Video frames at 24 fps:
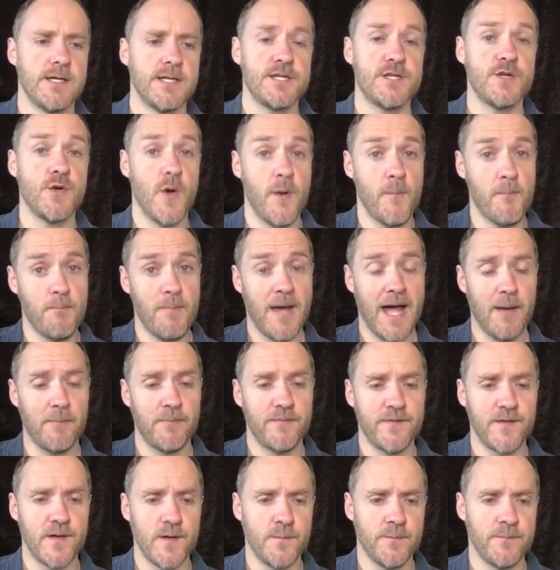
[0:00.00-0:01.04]
to a map
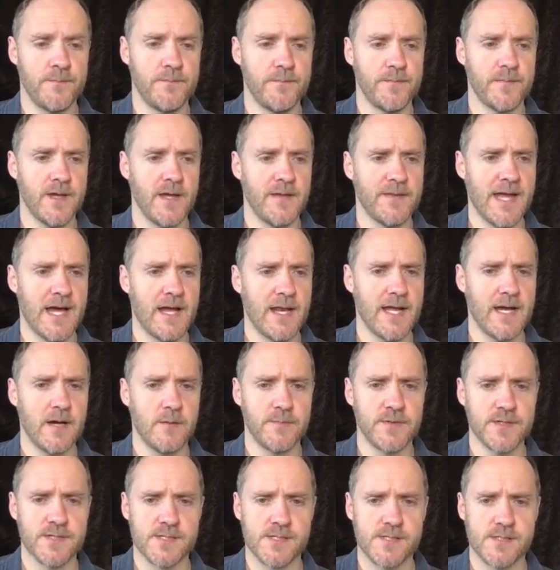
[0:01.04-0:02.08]
view. And that'll
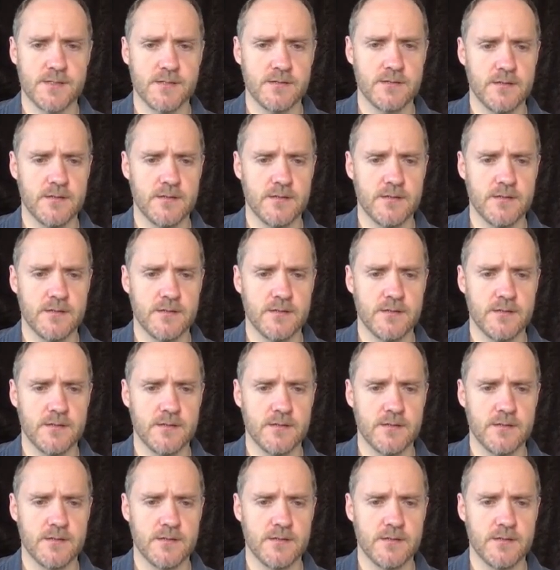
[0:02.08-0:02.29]
help us